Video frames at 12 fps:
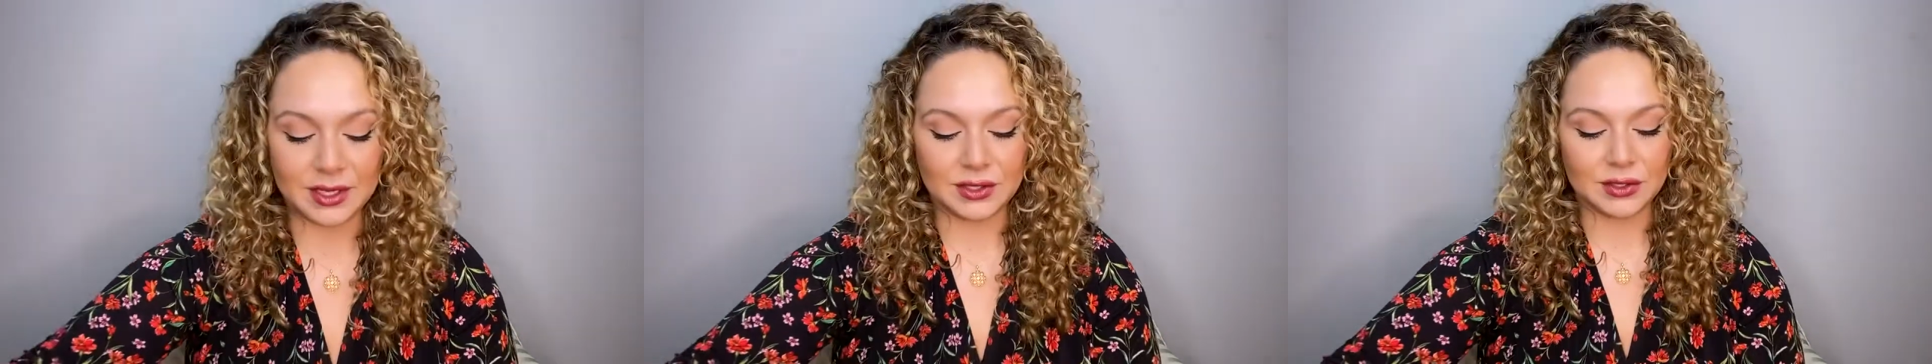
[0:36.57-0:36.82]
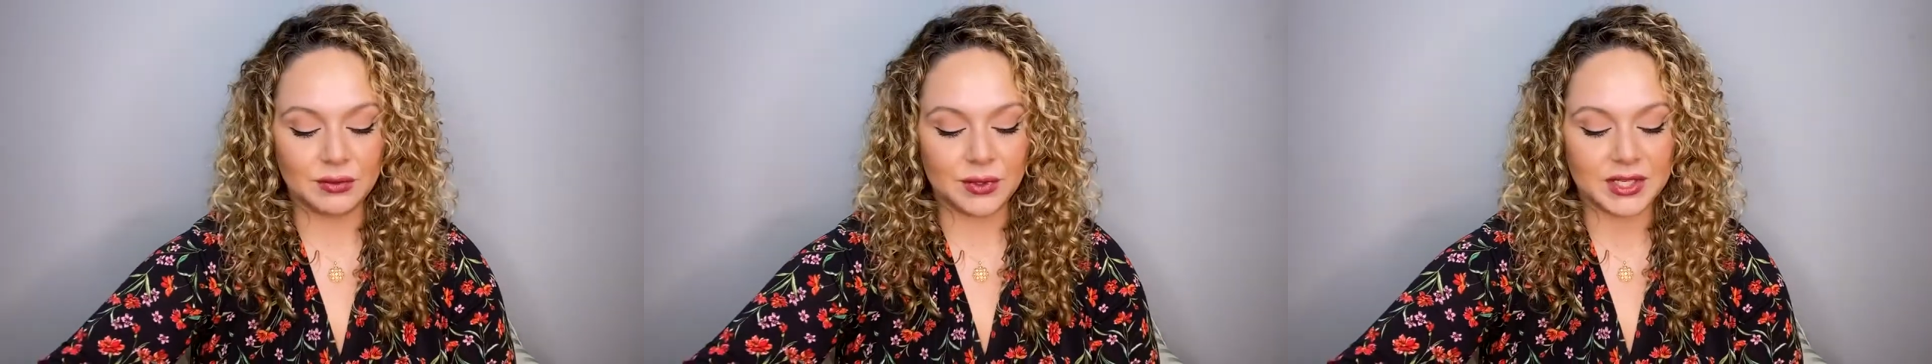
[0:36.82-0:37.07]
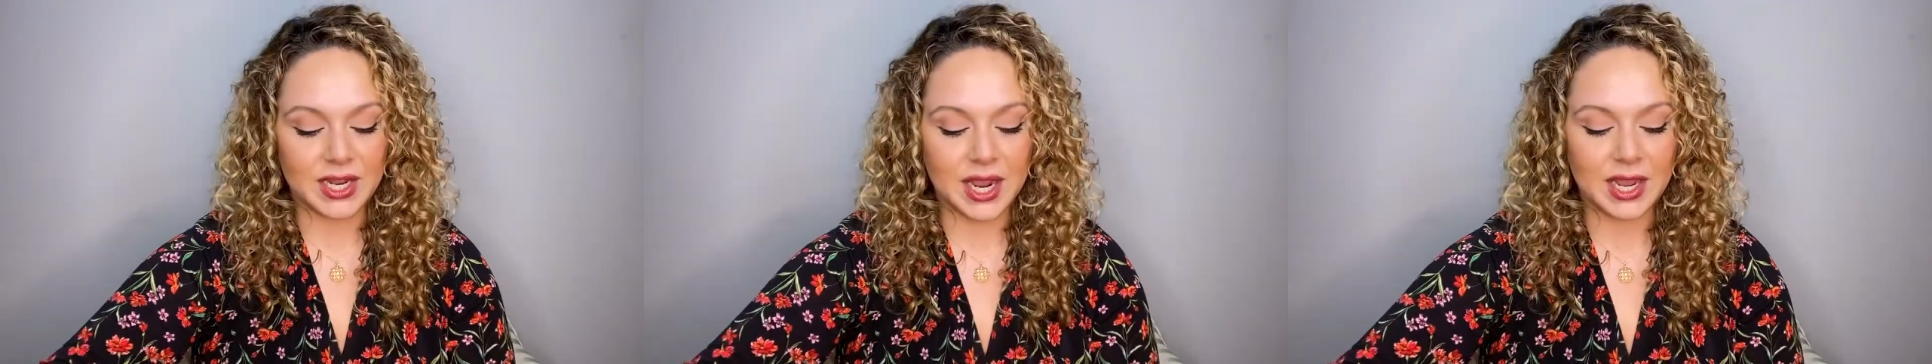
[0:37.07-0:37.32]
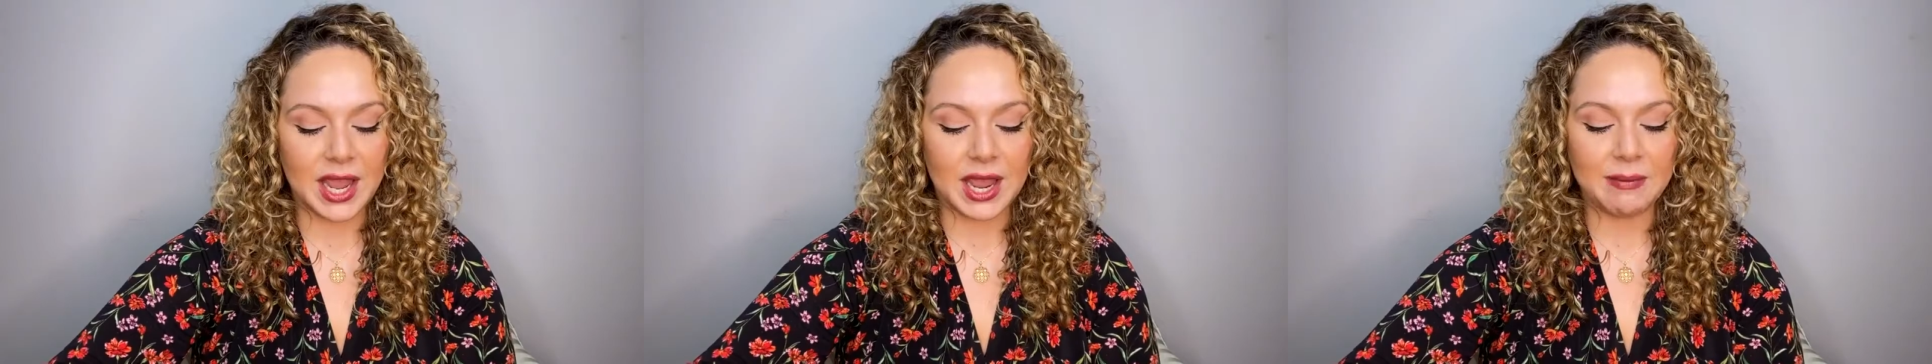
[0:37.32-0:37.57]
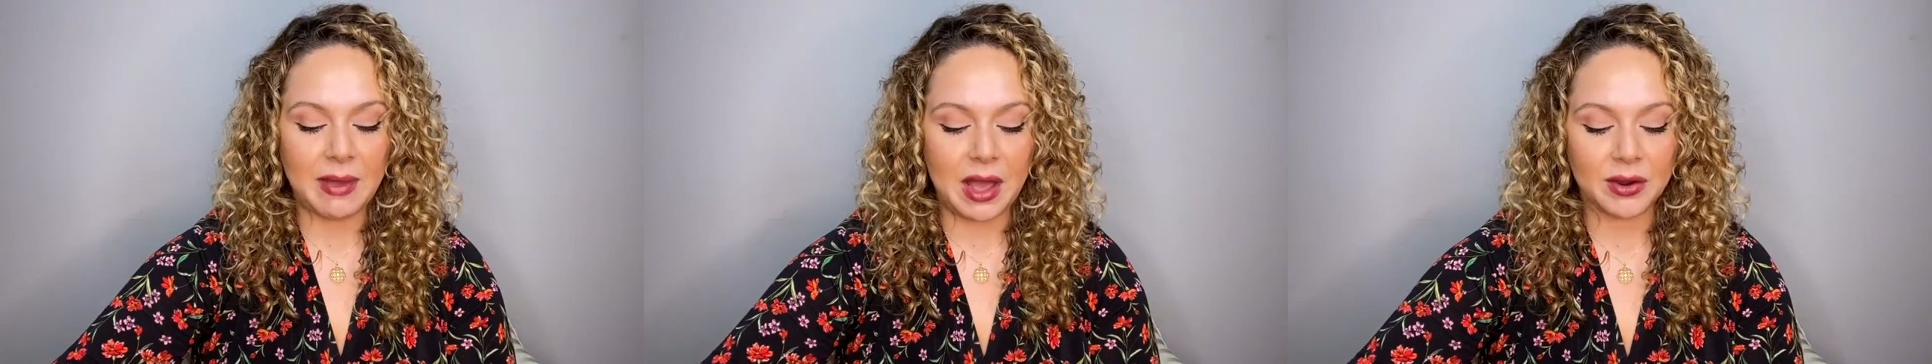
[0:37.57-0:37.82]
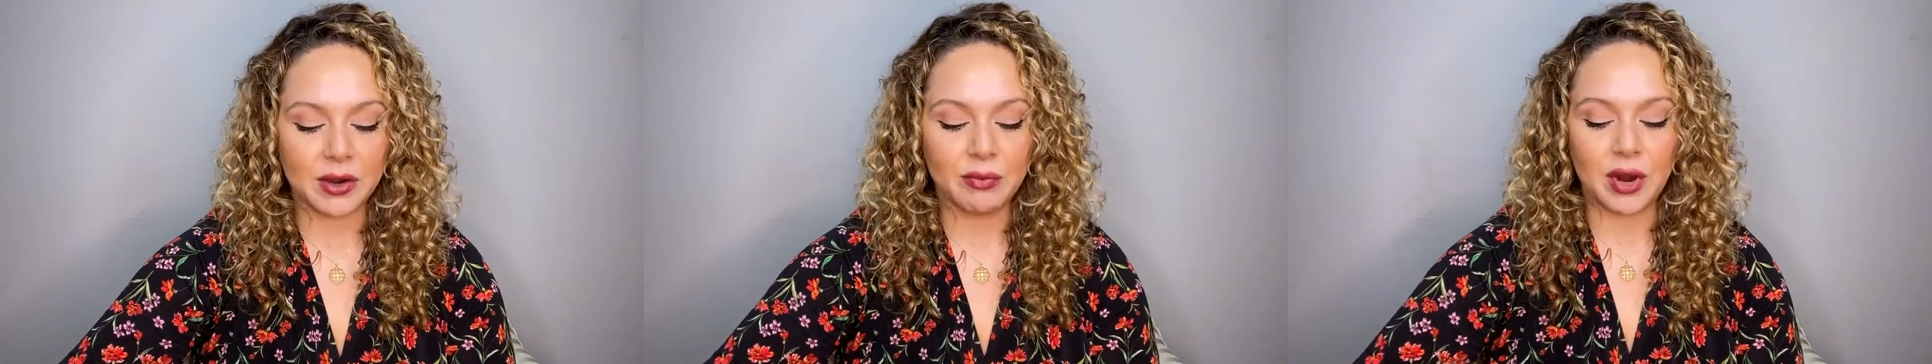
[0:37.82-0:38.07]
is you would take a
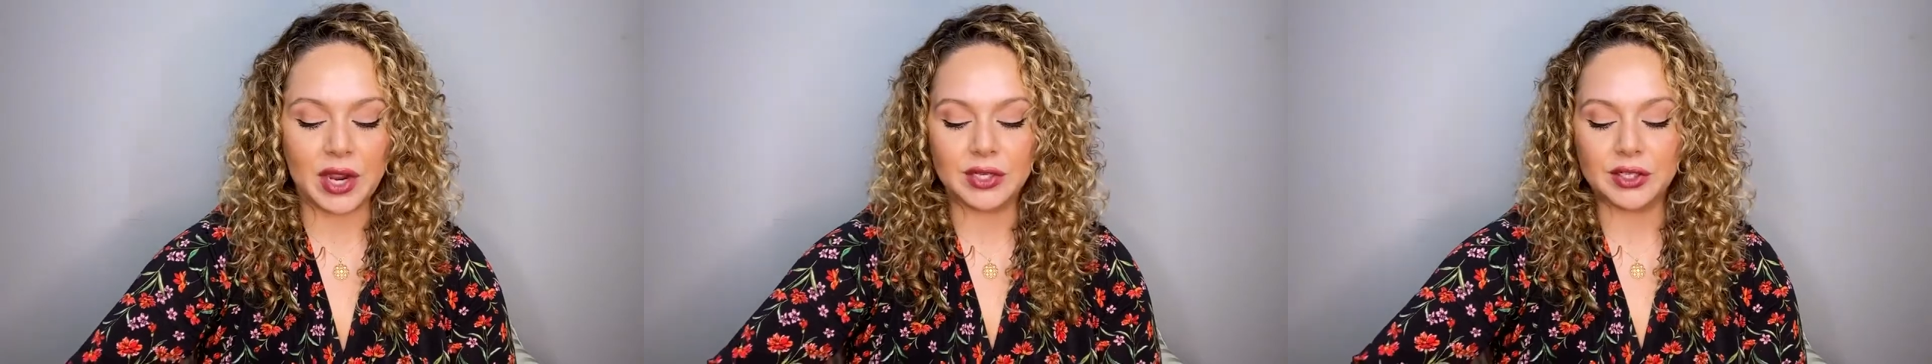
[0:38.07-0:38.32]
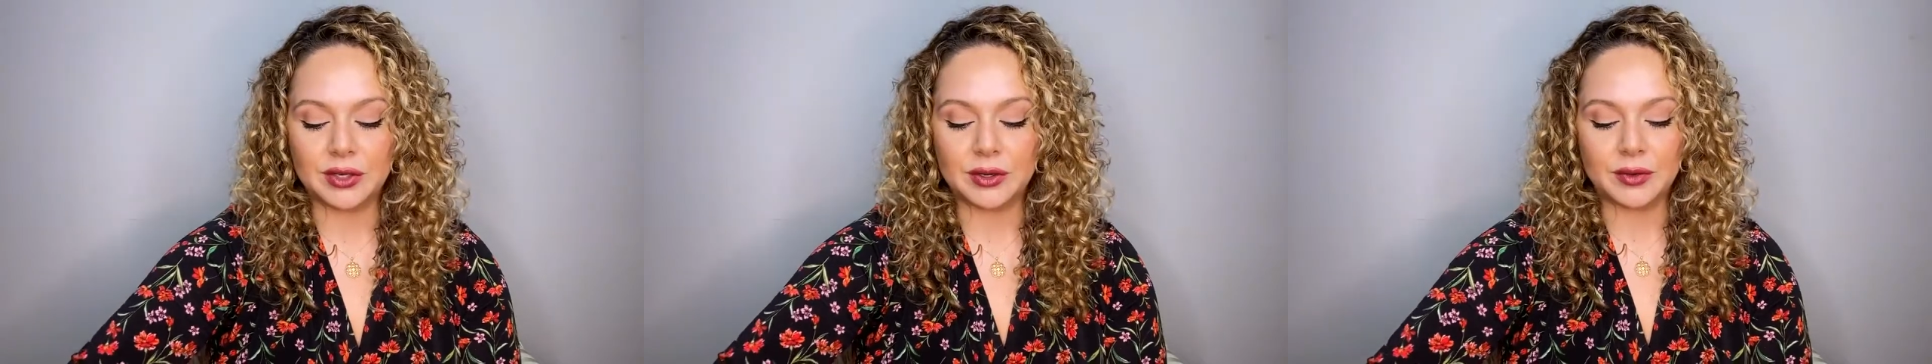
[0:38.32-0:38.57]
powder brush